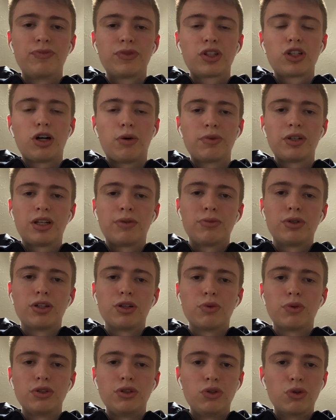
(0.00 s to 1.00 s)
Comment down below
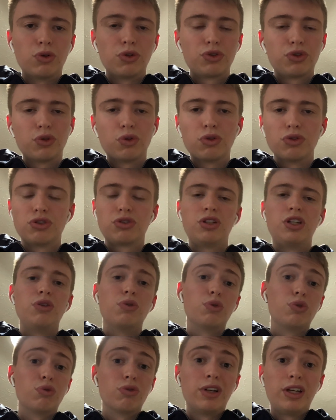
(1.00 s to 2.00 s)
what your thoughts. Do you
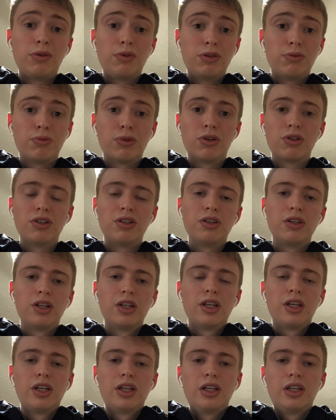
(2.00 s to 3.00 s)
agree with my
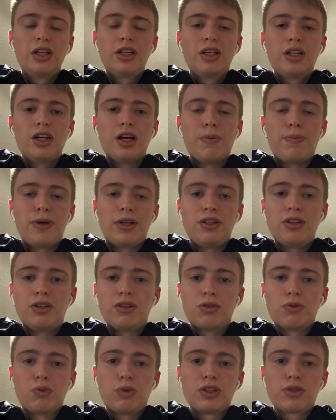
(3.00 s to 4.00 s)
opinion
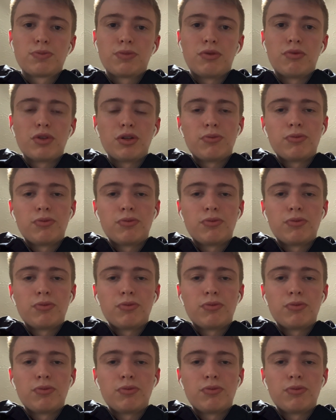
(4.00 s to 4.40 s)
on West Brom at the